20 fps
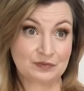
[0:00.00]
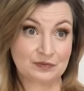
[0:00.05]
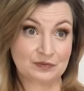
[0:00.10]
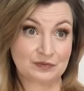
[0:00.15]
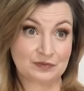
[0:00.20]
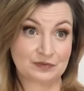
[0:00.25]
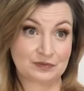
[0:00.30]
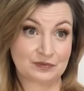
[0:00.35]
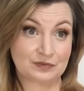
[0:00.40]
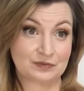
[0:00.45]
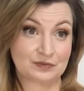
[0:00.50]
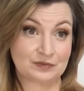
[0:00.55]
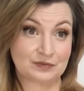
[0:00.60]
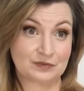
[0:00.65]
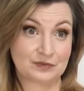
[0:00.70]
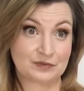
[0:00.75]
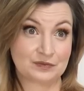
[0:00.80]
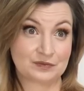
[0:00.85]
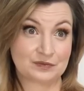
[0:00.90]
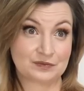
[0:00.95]
Yes, I thought I
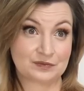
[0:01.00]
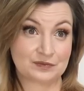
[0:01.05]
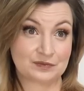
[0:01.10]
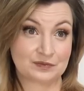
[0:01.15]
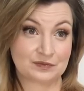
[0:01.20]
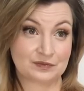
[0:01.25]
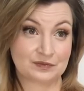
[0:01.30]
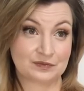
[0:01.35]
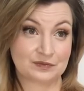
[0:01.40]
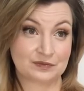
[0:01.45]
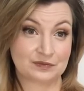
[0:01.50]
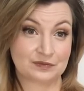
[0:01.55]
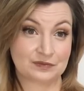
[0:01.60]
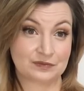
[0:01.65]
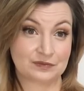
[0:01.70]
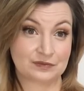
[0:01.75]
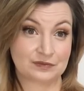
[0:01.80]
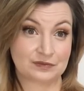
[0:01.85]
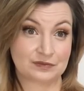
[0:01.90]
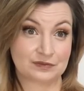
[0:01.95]
told you not he to carry... He
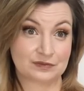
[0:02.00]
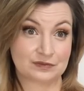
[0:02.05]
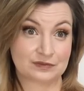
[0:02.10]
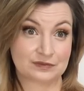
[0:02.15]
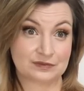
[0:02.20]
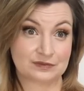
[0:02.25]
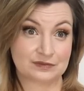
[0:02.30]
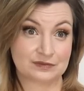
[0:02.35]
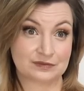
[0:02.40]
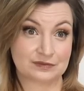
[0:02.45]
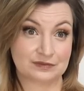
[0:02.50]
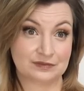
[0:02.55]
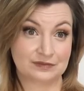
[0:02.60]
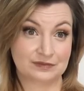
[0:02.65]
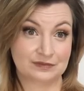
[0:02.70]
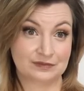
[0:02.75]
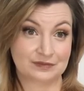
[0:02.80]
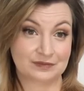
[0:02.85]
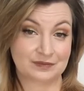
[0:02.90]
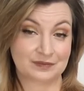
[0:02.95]
was trying to kill
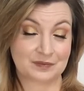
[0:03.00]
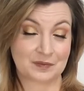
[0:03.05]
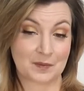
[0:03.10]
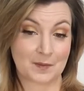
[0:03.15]
you.